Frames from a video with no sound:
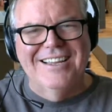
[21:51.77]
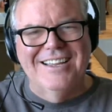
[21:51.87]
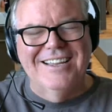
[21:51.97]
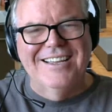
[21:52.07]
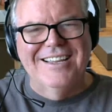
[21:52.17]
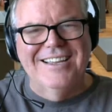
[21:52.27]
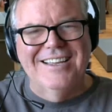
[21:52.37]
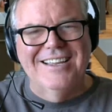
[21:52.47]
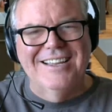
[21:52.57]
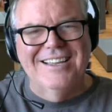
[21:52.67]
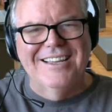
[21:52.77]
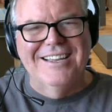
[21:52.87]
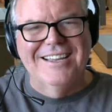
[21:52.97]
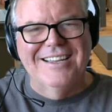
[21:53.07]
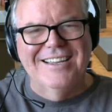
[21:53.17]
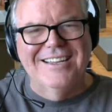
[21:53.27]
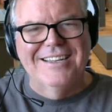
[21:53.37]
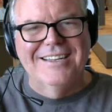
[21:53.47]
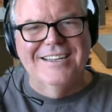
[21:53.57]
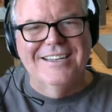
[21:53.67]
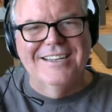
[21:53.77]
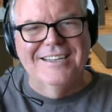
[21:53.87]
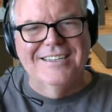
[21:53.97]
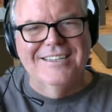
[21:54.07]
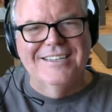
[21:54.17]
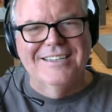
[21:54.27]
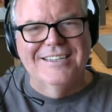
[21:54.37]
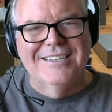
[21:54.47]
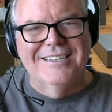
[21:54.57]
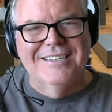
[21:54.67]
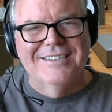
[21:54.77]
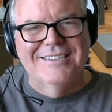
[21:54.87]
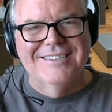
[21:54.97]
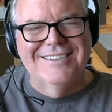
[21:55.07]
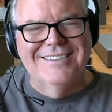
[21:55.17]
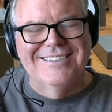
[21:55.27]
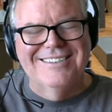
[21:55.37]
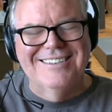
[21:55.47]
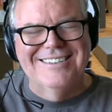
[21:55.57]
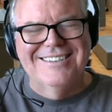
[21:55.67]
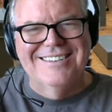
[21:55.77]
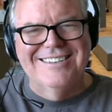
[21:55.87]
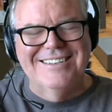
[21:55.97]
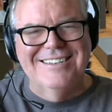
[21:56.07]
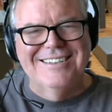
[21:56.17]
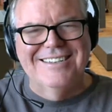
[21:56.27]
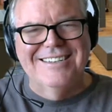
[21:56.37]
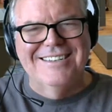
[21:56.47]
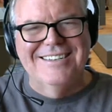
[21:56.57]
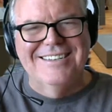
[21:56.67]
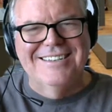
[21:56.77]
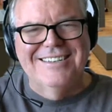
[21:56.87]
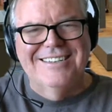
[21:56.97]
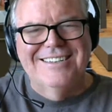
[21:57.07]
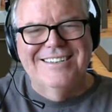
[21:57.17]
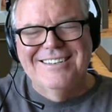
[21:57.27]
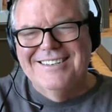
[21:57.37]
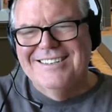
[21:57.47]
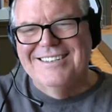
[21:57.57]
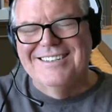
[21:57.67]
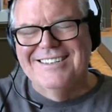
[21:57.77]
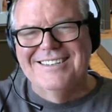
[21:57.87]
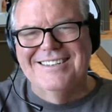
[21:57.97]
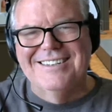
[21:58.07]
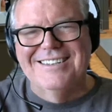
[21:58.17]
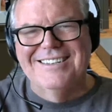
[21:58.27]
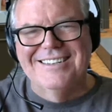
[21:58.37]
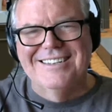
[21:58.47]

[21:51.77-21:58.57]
(not speaking)